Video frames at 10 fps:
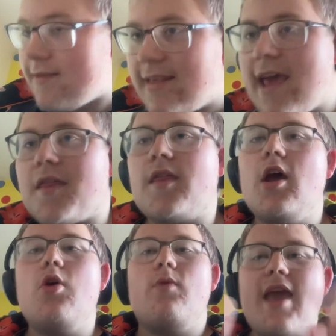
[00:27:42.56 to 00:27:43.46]
6th,
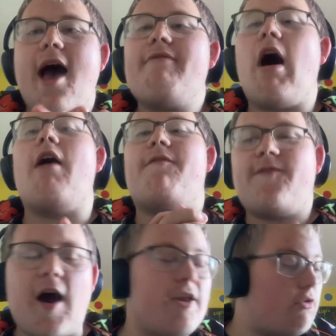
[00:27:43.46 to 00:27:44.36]
we have our
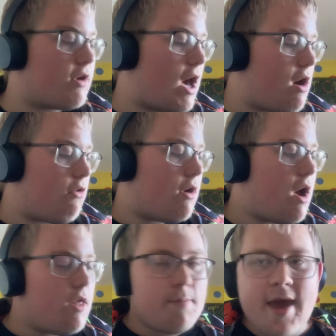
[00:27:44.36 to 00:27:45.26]
final girl,
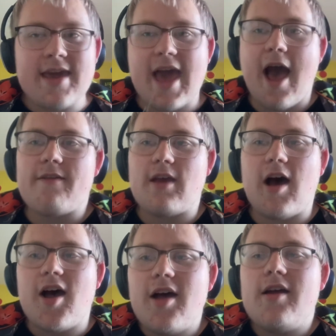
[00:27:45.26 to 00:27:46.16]
the main
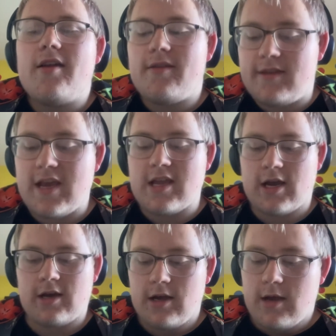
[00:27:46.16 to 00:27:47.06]
character,
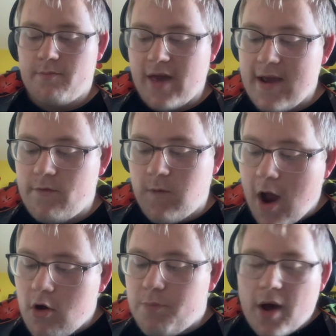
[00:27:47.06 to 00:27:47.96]
Dina, played
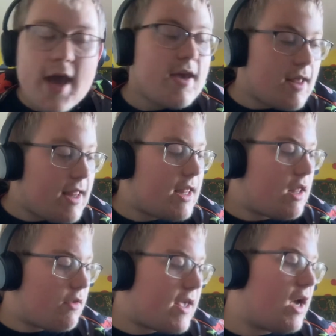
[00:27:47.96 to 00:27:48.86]
well by
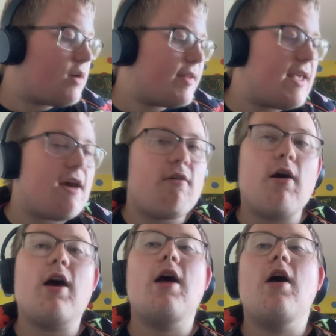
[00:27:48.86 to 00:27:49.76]
Kiana
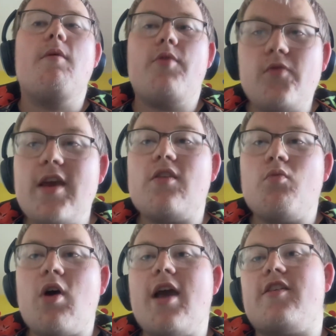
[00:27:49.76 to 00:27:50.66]
Madeira. The
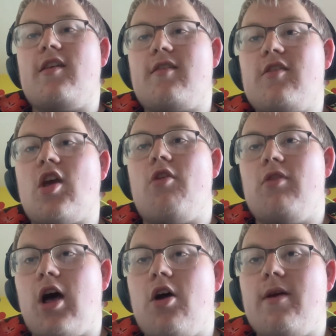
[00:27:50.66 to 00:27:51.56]
reason why she's so
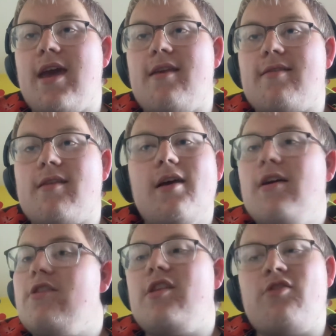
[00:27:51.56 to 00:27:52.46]
low is
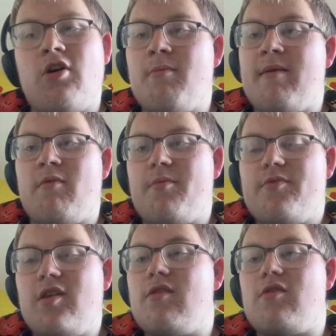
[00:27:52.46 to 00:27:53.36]
she's not memorable.
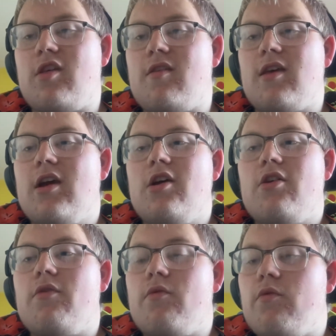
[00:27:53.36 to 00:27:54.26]
She's
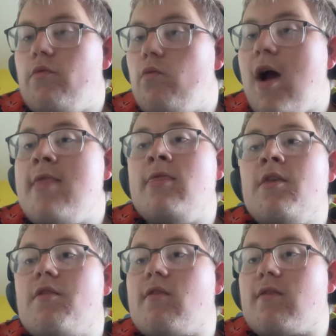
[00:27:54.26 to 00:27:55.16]
when
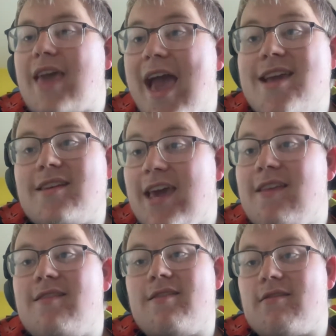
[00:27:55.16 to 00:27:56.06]
Kate
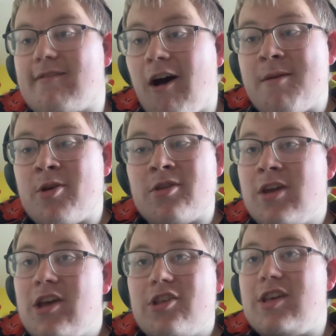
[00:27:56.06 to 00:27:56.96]
kissed Simon,
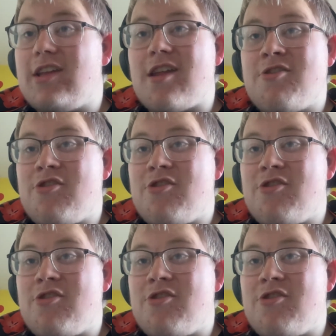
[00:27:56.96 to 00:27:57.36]
she